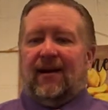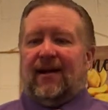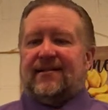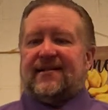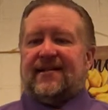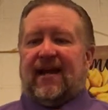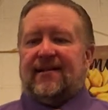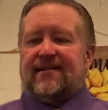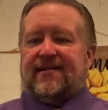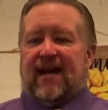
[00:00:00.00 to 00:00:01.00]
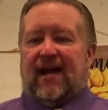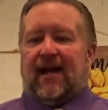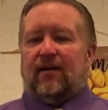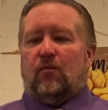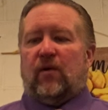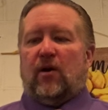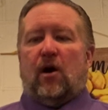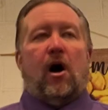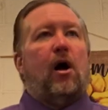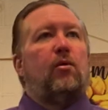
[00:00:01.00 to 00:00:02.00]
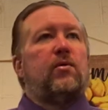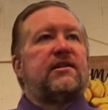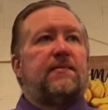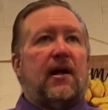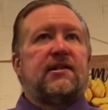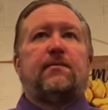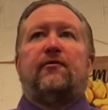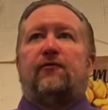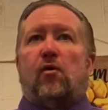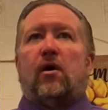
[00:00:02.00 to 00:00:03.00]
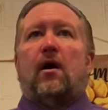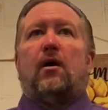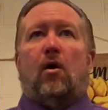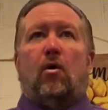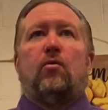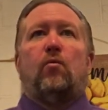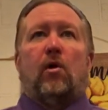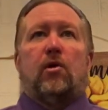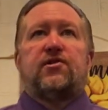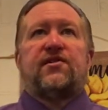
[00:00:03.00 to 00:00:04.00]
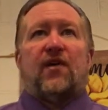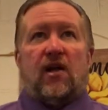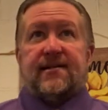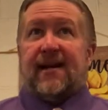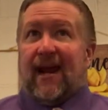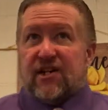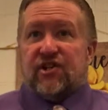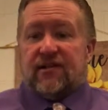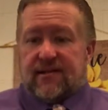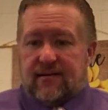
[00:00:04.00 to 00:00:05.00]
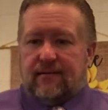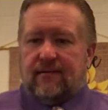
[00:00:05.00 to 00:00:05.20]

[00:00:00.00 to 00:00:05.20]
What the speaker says: it states that we are all responsible for our own words, thoughts, and actions.